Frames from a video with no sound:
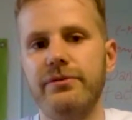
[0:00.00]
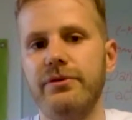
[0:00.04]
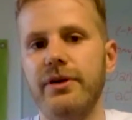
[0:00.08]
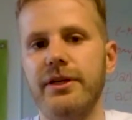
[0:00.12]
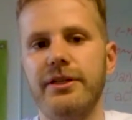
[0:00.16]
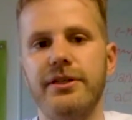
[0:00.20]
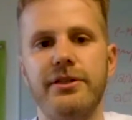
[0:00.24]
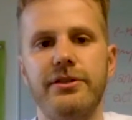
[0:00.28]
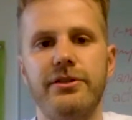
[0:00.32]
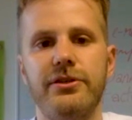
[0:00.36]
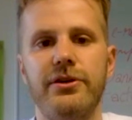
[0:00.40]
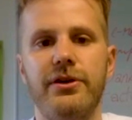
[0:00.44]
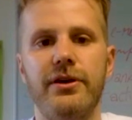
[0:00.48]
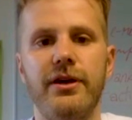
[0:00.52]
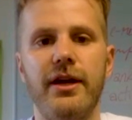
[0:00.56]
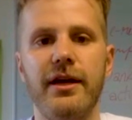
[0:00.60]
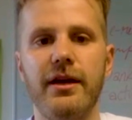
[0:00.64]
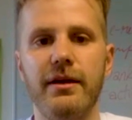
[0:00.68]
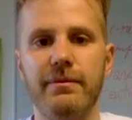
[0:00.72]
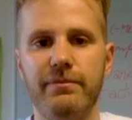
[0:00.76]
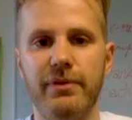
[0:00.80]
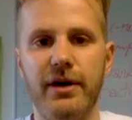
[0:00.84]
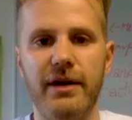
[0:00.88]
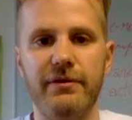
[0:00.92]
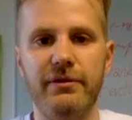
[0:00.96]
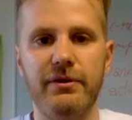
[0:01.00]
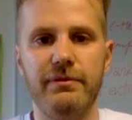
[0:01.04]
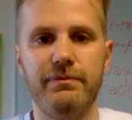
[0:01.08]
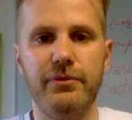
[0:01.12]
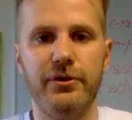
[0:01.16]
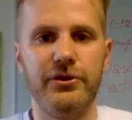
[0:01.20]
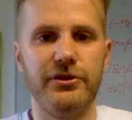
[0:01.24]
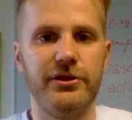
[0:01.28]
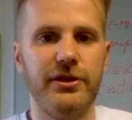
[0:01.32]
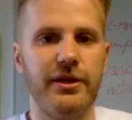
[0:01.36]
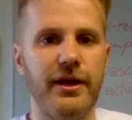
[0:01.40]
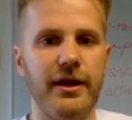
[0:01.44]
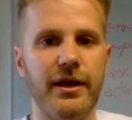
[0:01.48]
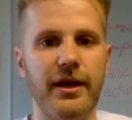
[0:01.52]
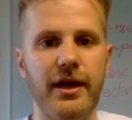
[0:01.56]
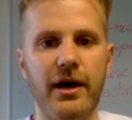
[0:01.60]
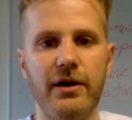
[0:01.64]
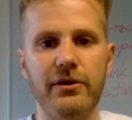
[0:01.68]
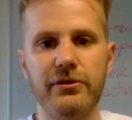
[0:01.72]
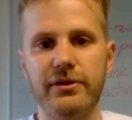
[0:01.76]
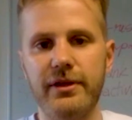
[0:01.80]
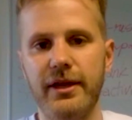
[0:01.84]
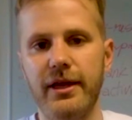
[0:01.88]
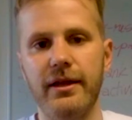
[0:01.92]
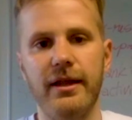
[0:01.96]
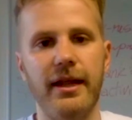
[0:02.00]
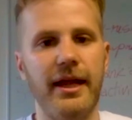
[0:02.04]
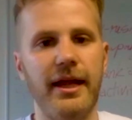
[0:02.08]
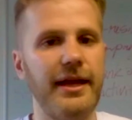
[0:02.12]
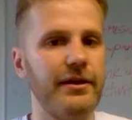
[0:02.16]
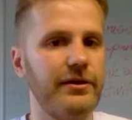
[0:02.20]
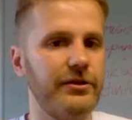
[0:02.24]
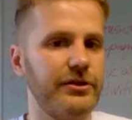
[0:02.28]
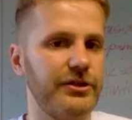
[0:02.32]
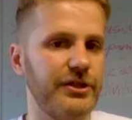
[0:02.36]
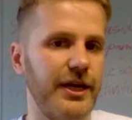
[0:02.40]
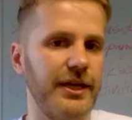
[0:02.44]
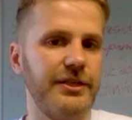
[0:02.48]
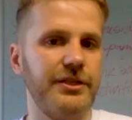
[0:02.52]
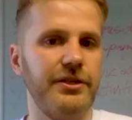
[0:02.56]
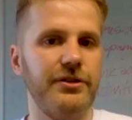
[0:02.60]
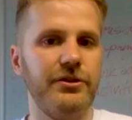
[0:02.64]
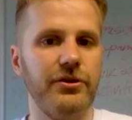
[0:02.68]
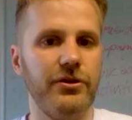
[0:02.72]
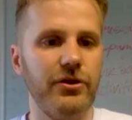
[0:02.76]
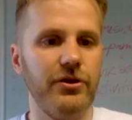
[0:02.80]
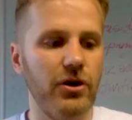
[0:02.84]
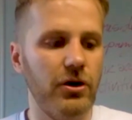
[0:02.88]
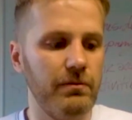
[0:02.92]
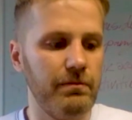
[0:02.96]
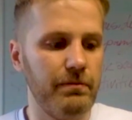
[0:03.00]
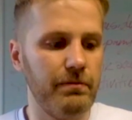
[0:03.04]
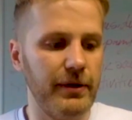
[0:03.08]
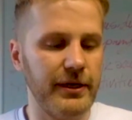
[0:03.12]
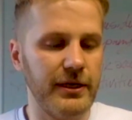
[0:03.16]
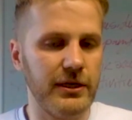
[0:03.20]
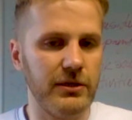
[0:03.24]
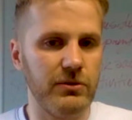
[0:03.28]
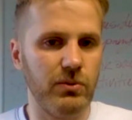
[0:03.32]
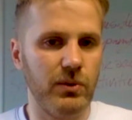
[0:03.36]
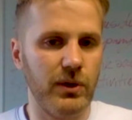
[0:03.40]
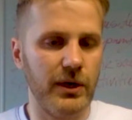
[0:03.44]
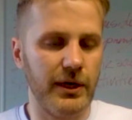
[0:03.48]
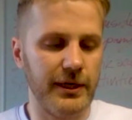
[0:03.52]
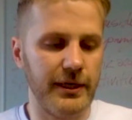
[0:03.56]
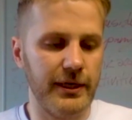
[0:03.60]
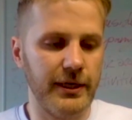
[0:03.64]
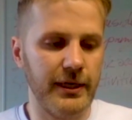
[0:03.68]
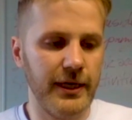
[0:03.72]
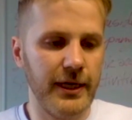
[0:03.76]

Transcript: register like a private person account and later change it to company's one.